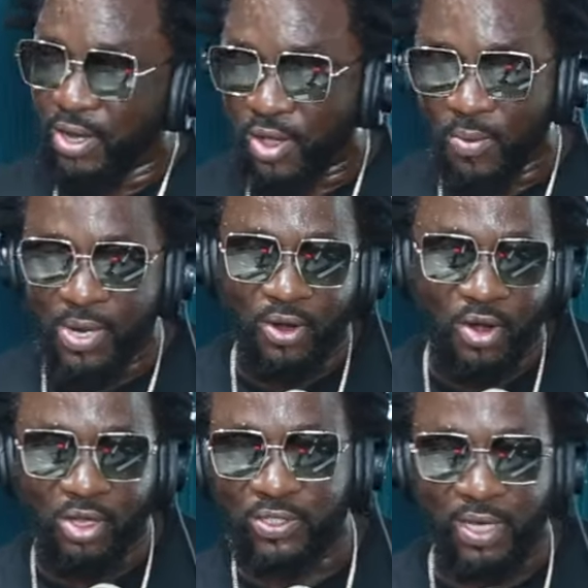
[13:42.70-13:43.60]
coming
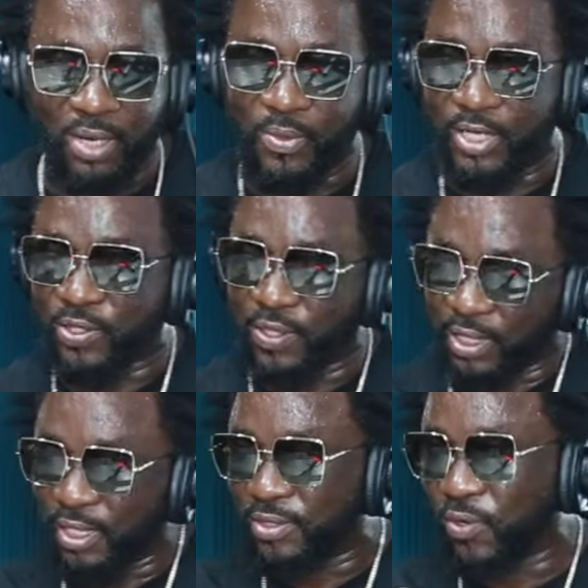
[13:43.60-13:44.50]
around, so I gotta make sure the
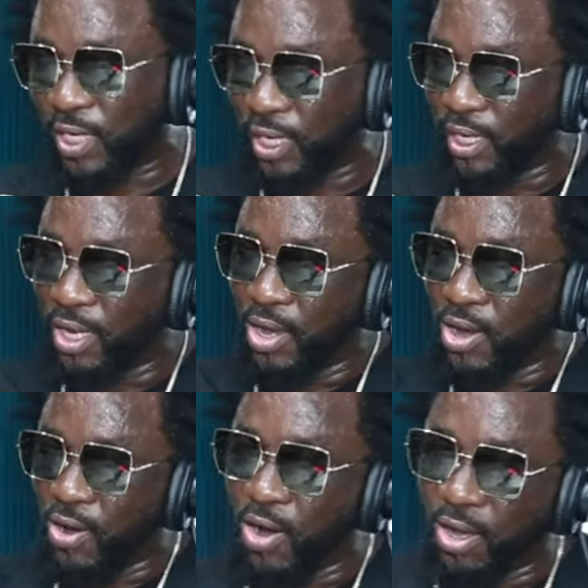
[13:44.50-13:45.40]
kids okay. Yeah, of
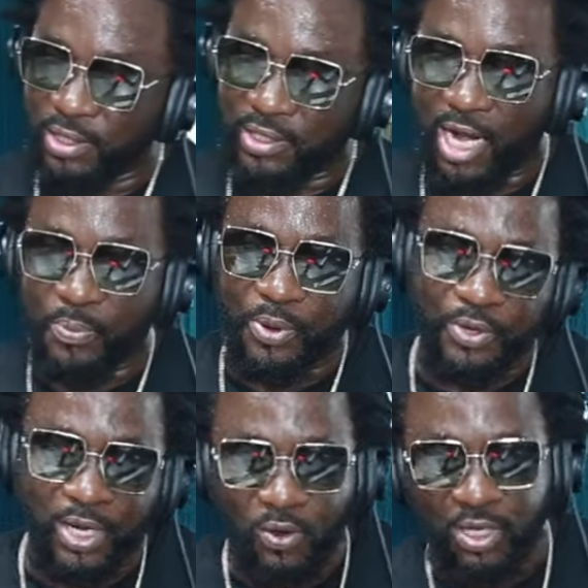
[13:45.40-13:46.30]
course. Uncle
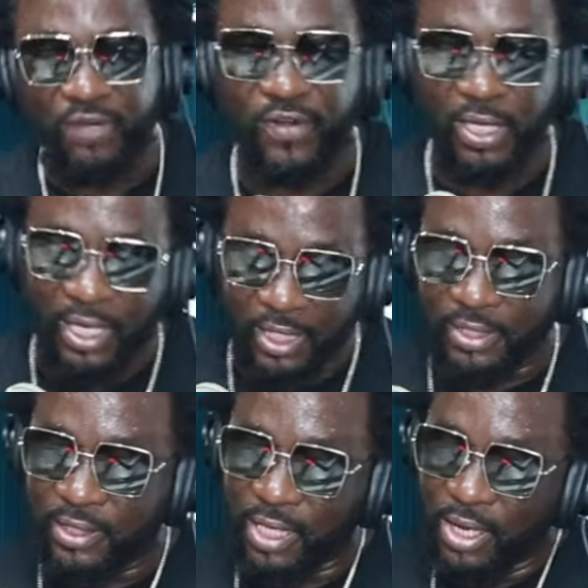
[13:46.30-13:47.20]
Tallpree-reloading for the
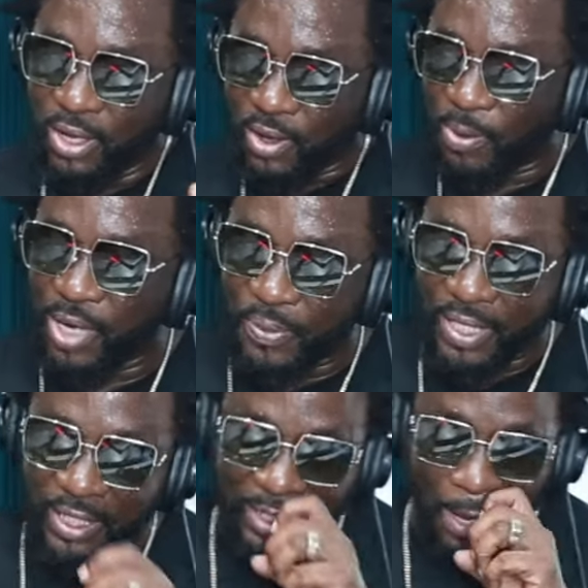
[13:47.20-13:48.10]
kids. Yes, sir. Coming up in
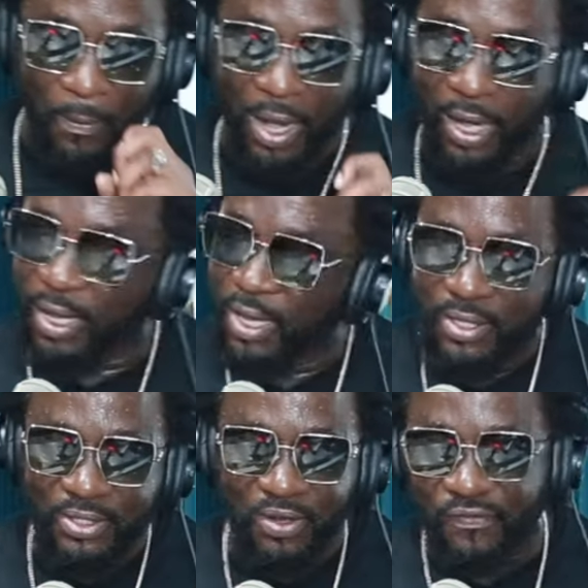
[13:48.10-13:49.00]
December
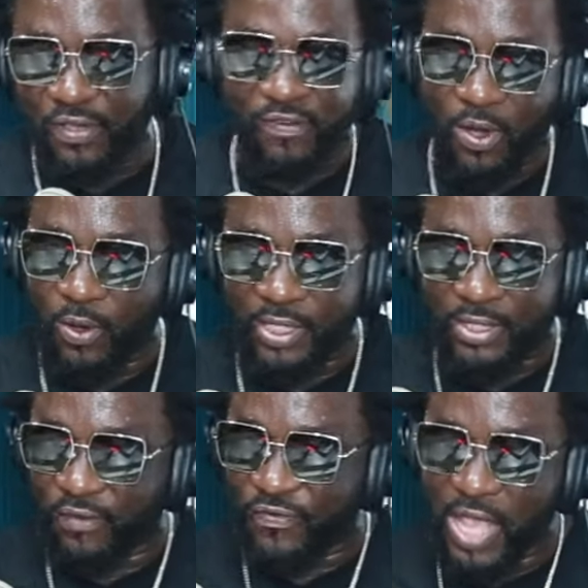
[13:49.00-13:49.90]
enough giveaways,
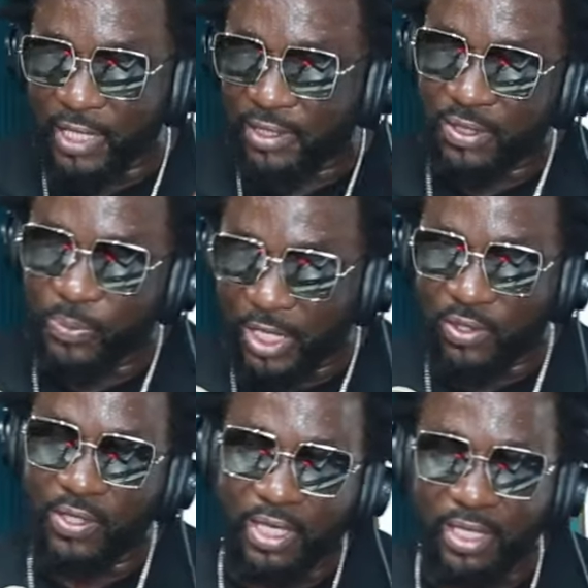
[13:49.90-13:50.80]
enough niceness, make
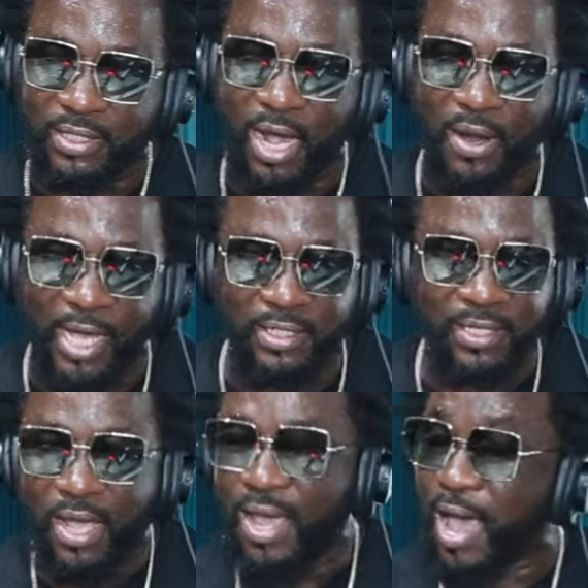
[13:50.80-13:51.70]
sure the kids are right.
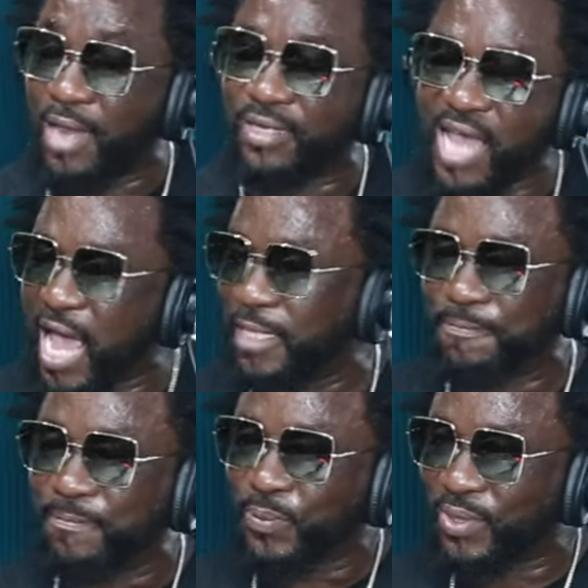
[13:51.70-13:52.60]
And
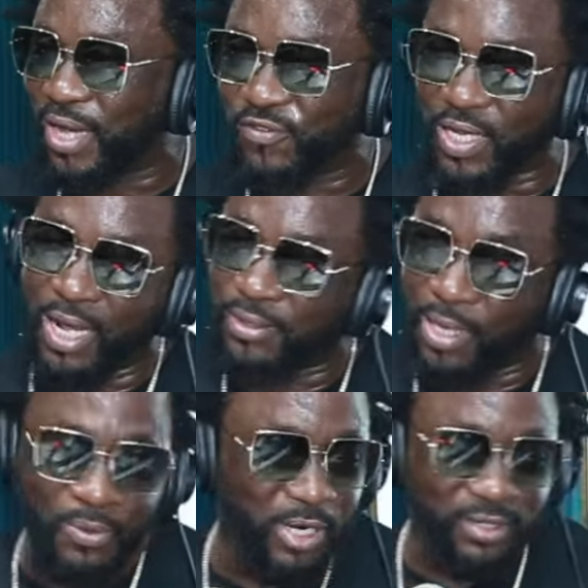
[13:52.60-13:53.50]
then after that,
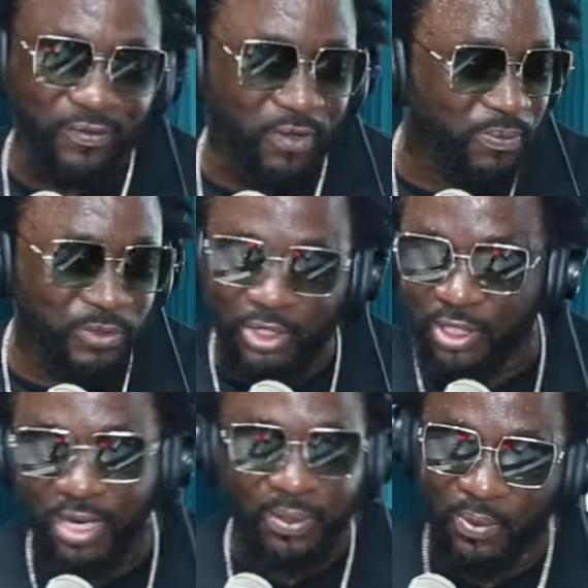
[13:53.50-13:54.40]
I'm ready to come
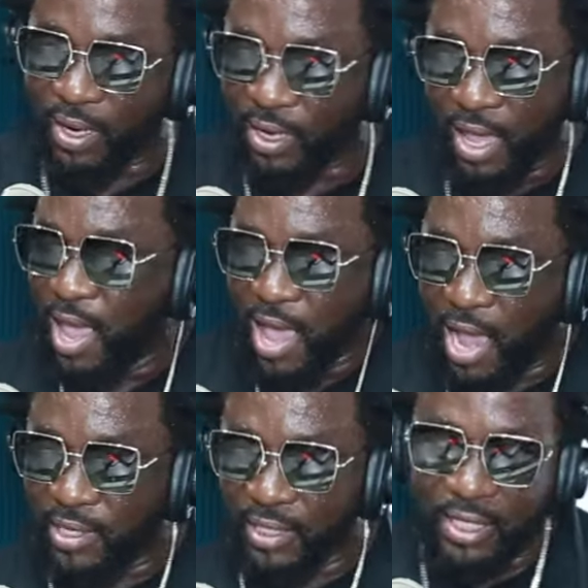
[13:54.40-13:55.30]
Trinidad, man.
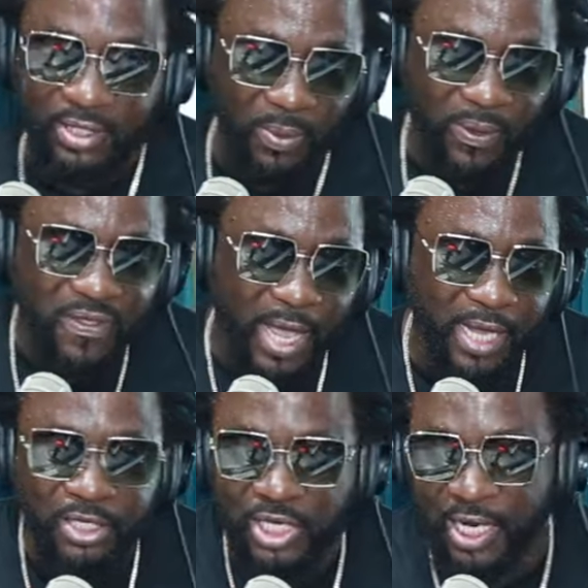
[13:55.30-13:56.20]
I, I need some of the
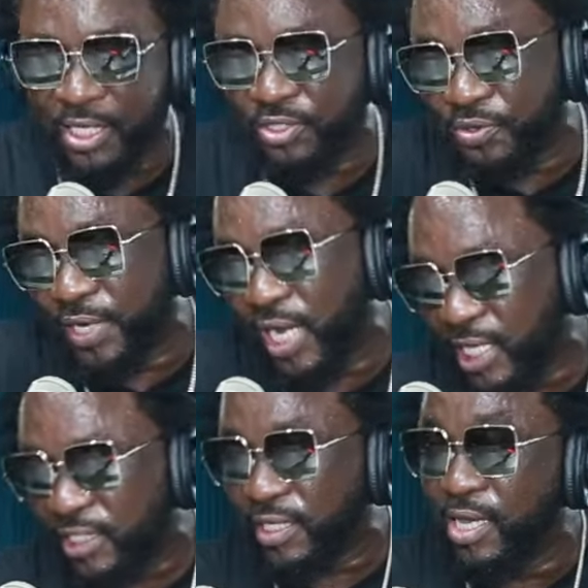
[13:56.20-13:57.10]
energy. I need to
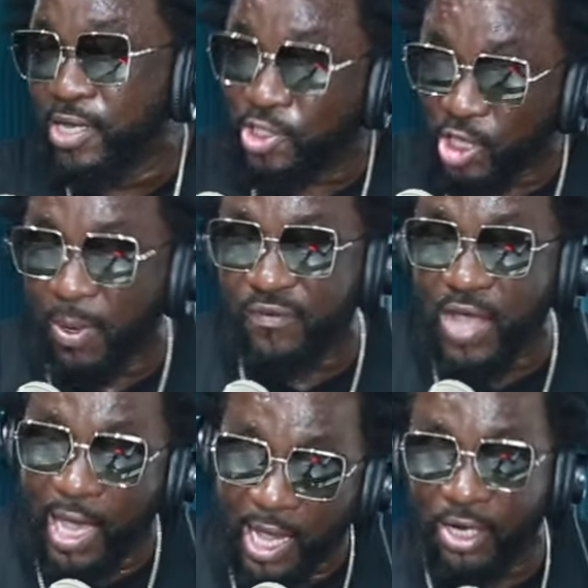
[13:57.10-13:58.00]
release some of
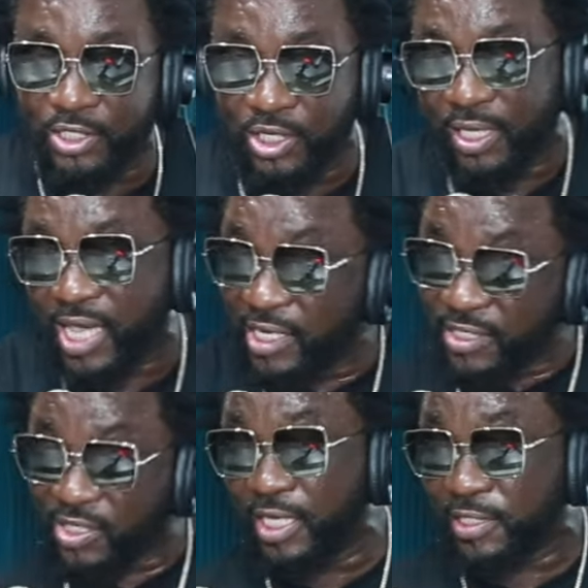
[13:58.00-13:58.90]
the energy. You can
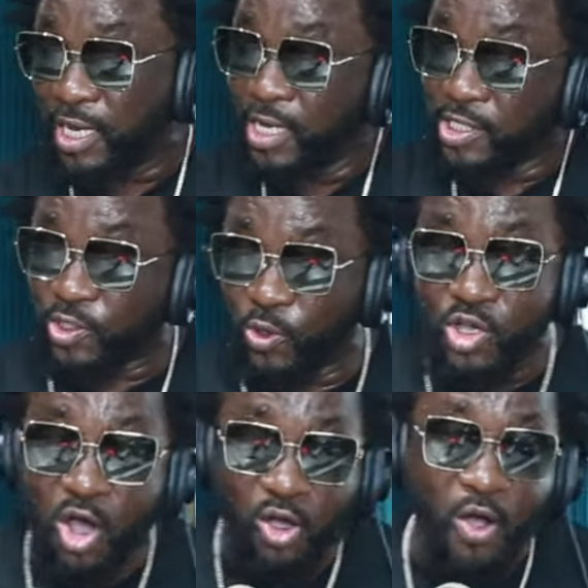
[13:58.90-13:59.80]
see it.
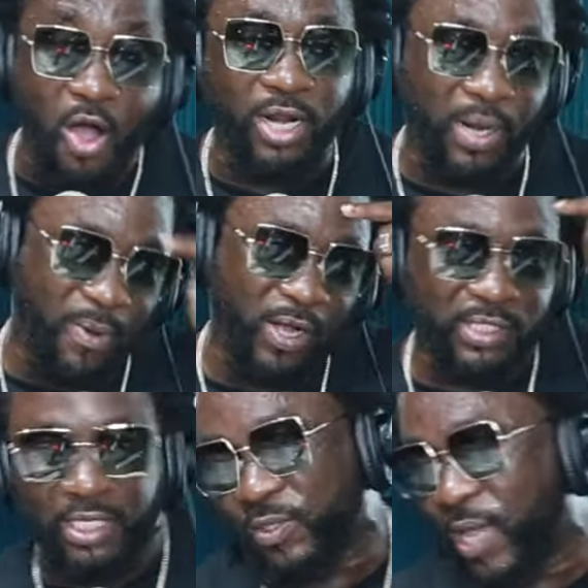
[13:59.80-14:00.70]
Studio calling them over just